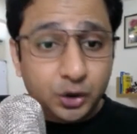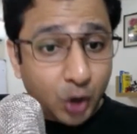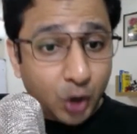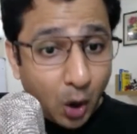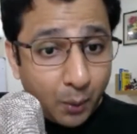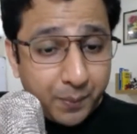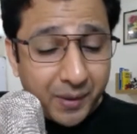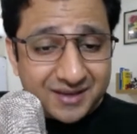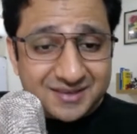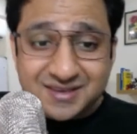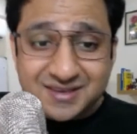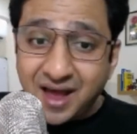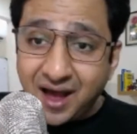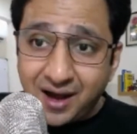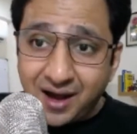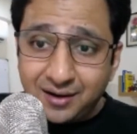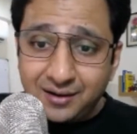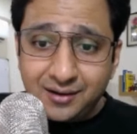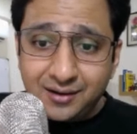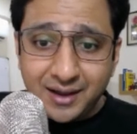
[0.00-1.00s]
topics
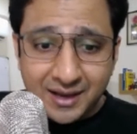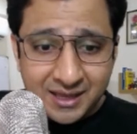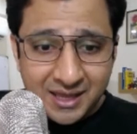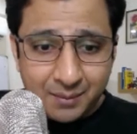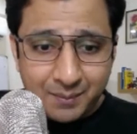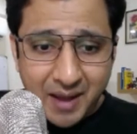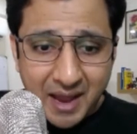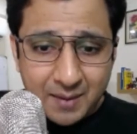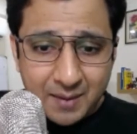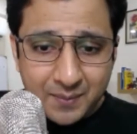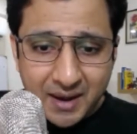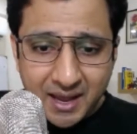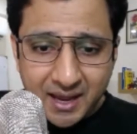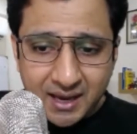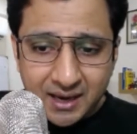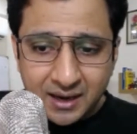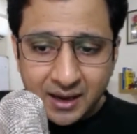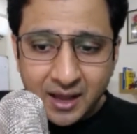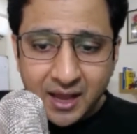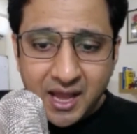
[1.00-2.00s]
are in the
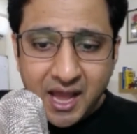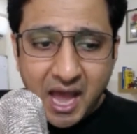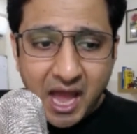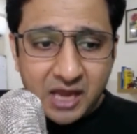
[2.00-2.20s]
pipeline.